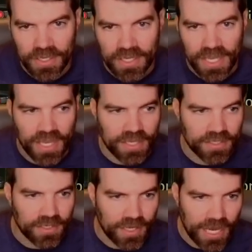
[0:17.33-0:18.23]
and
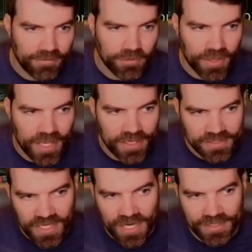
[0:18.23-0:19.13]
after that it's
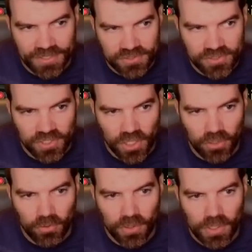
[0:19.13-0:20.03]
kind of
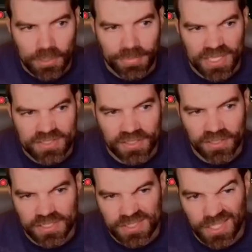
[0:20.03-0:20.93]
slow
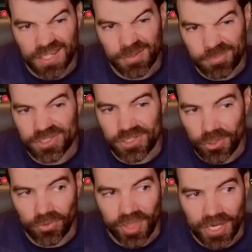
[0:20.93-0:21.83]
basically to get up to
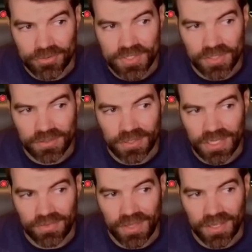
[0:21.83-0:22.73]
2000,
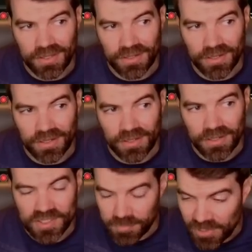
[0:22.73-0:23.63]
and then
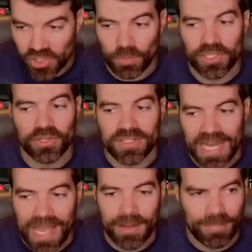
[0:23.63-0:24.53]
especially when you're
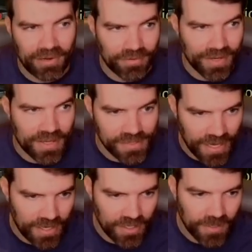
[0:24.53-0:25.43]
not Paragon
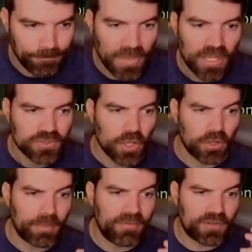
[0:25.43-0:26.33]
80. So
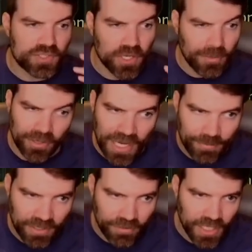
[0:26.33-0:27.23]
let me first talk about
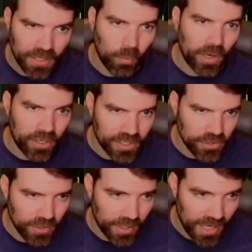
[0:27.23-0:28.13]
combat rating. Where can you
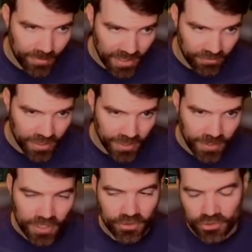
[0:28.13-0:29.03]
get combat rating?
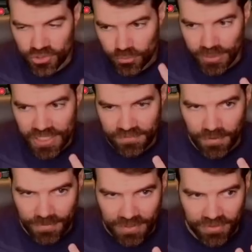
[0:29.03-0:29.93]
There's three
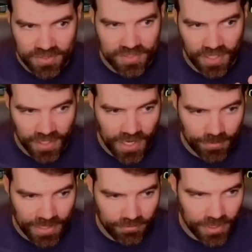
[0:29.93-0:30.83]
different methods to get
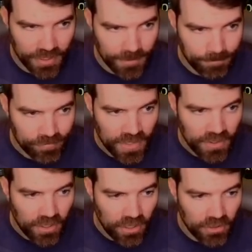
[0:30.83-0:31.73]
combat rating.
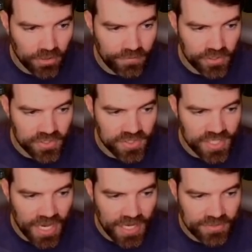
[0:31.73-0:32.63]
All of your
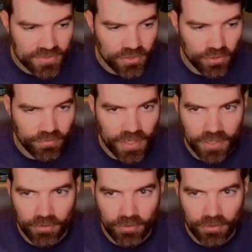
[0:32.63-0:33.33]
stats, so if I go